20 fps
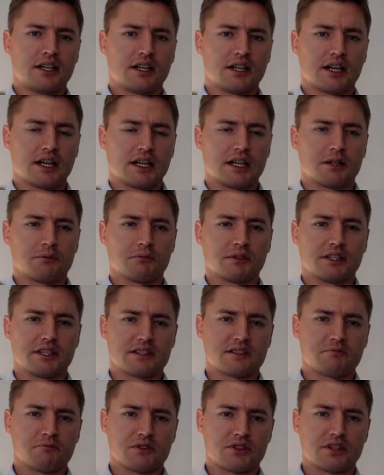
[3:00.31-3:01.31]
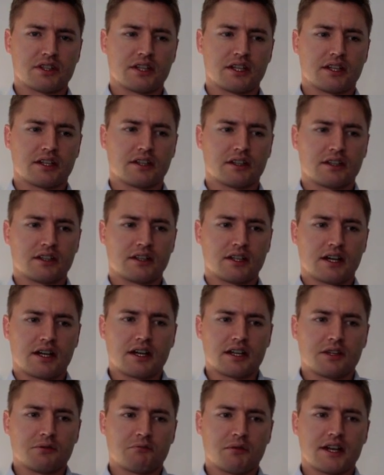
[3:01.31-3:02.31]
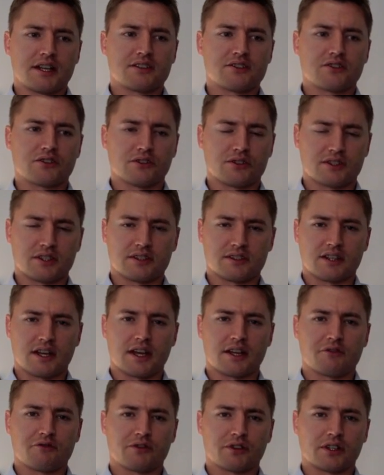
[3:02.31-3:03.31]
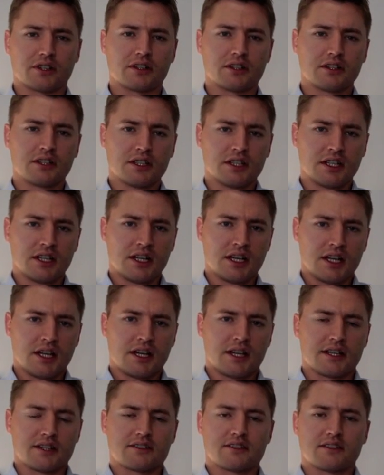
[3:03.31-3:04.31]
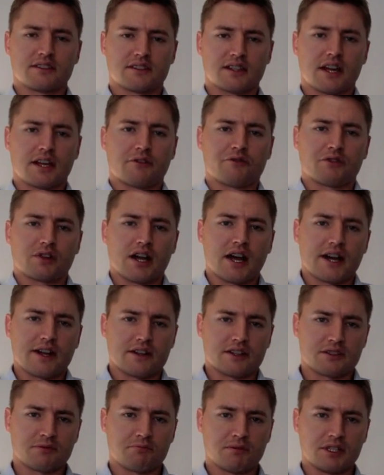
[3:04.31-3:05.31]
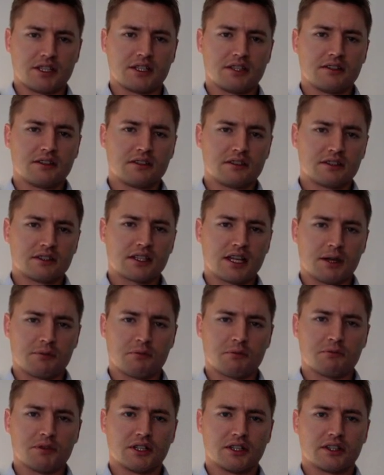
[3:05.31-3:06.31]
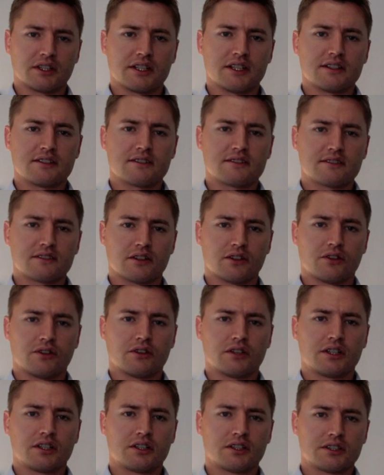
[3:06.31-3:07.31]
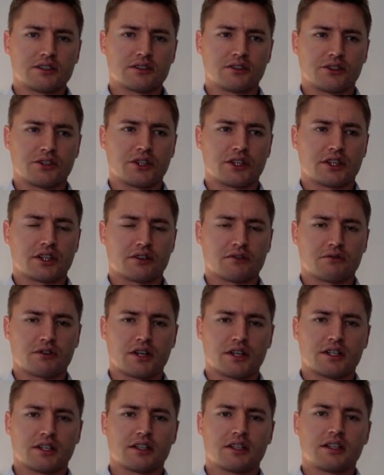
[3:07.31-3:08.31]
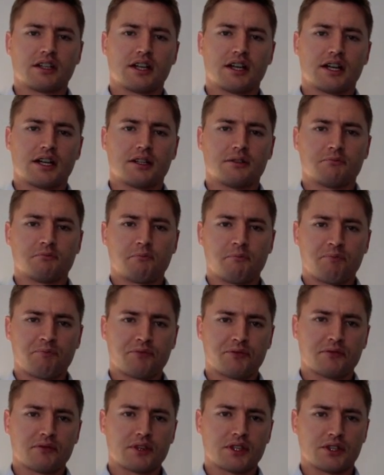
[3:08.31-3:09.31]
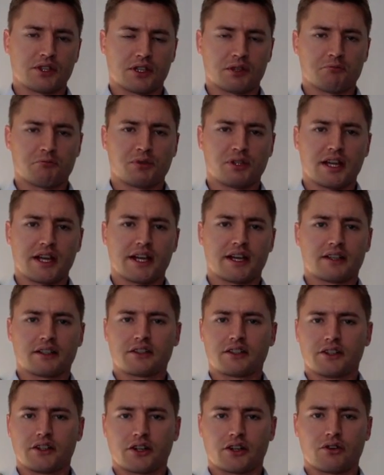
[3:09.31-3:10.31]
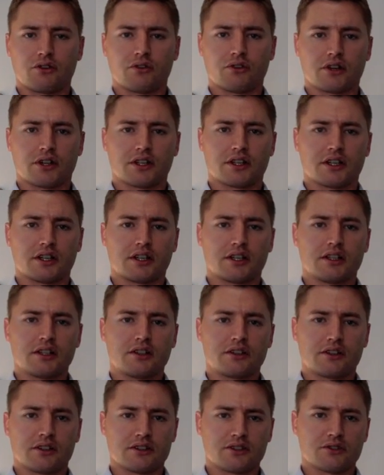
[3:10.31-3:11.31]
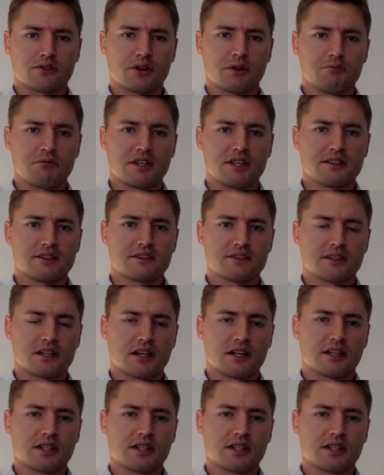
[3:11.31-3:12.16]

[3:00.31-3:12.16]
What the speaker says: and this machine, the Maestro, is designed for higher speed capabilities, so you can run you can plant your corn or soybeans